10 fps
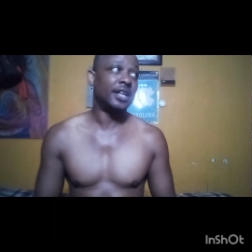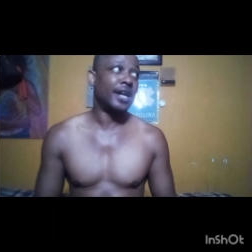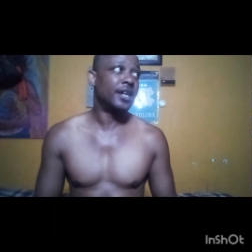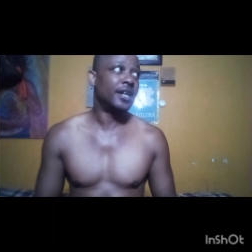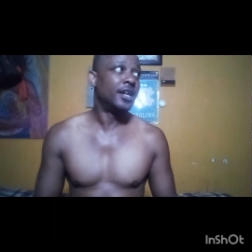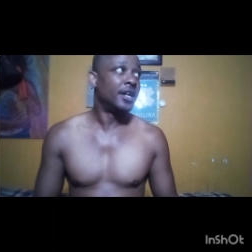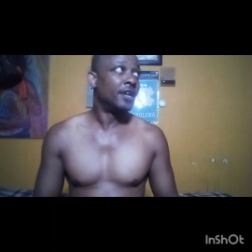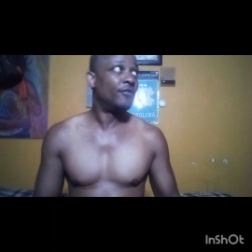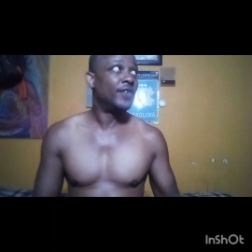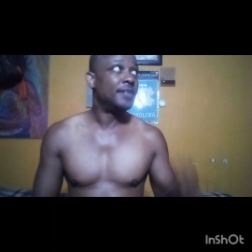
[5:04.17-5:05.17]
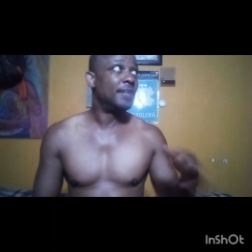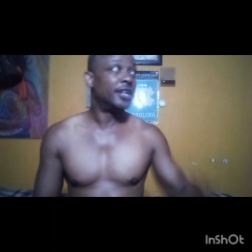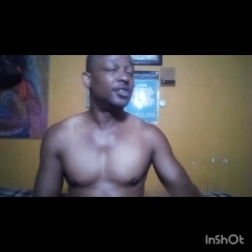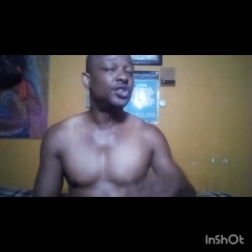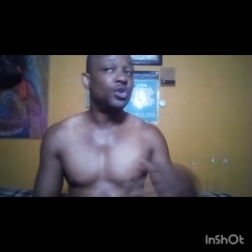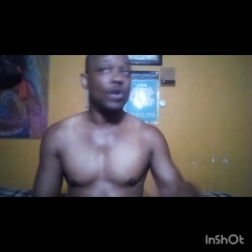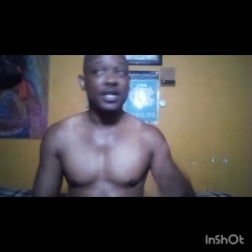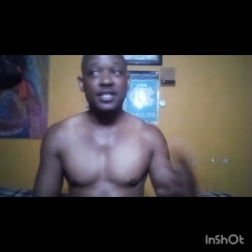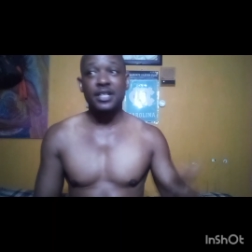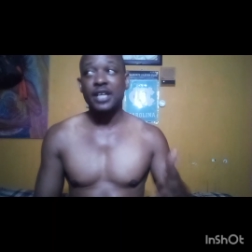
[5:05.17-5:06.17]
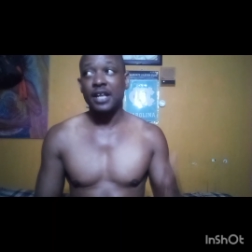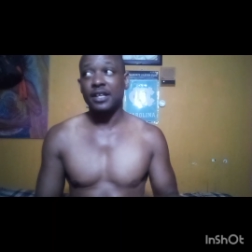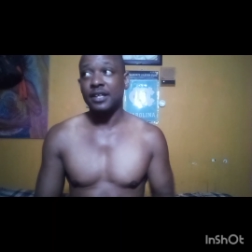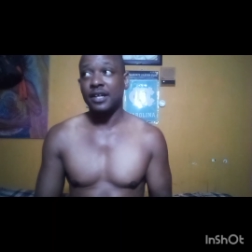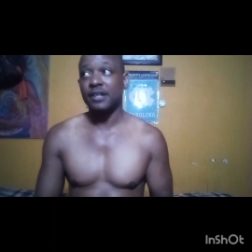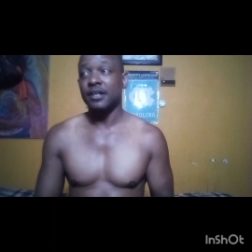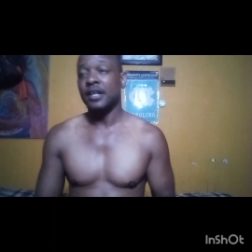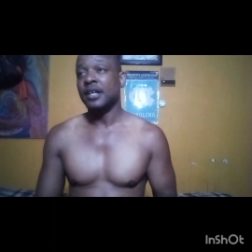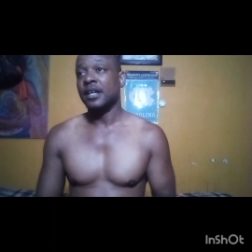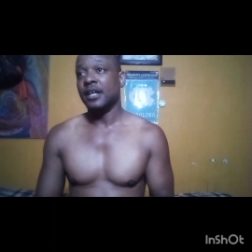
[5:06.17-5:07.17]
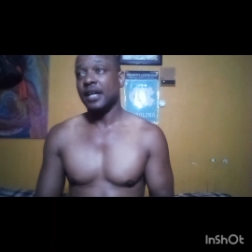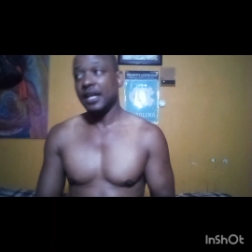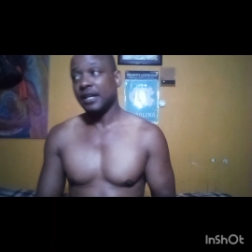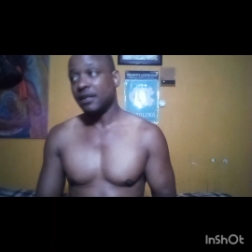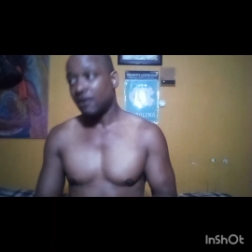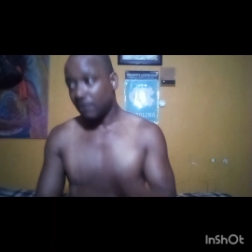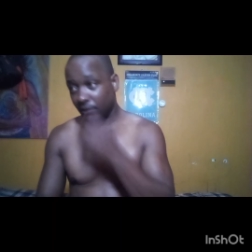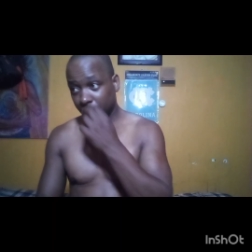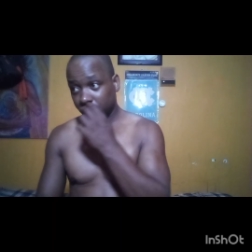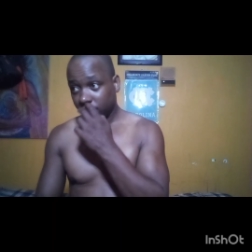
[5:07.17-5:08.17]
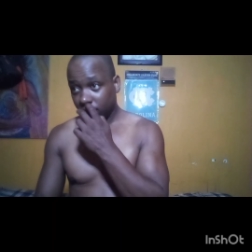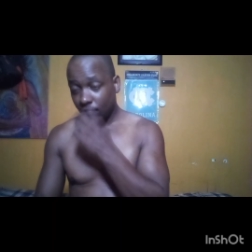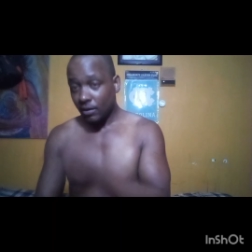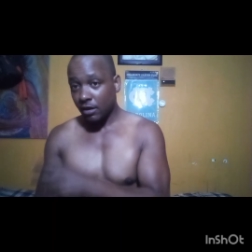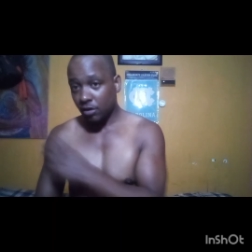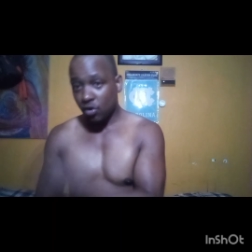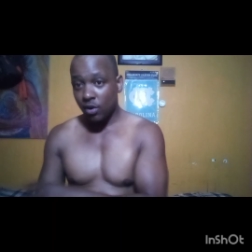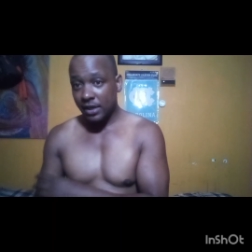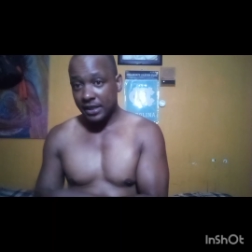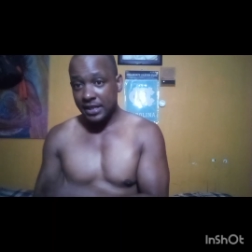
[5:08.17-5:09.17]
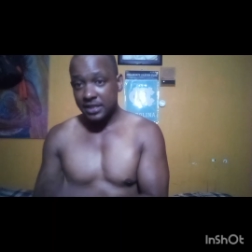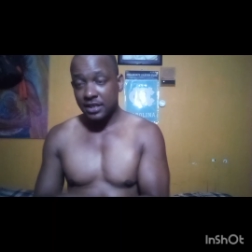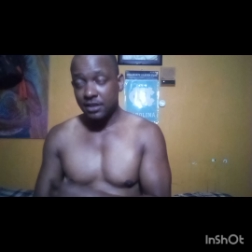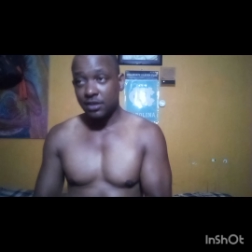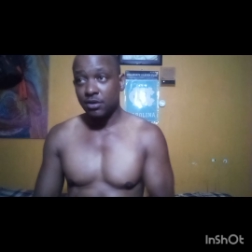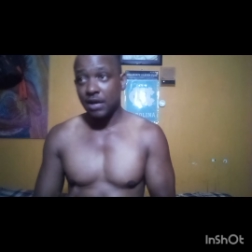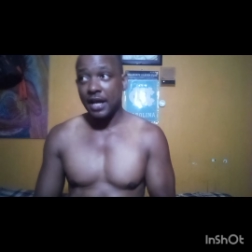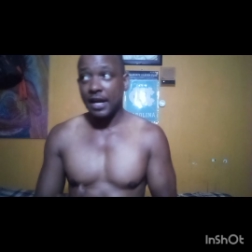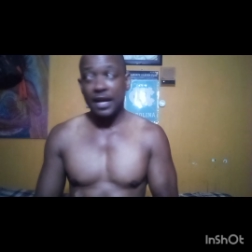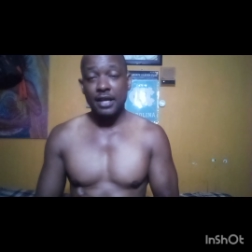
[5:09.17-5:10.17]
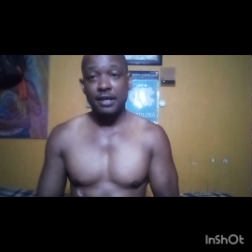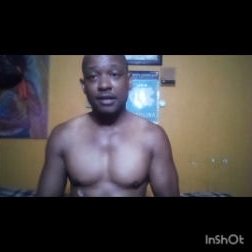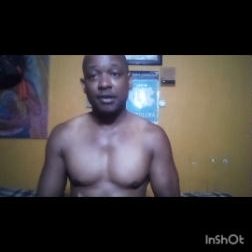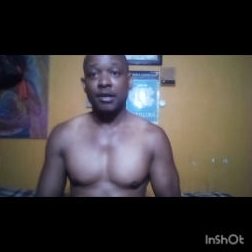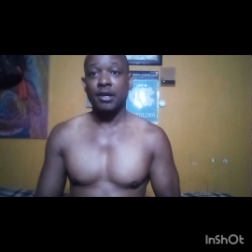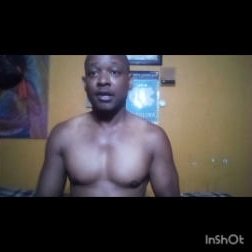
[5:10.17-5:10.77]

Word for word: like females joining together now and um going against a dude like, hey,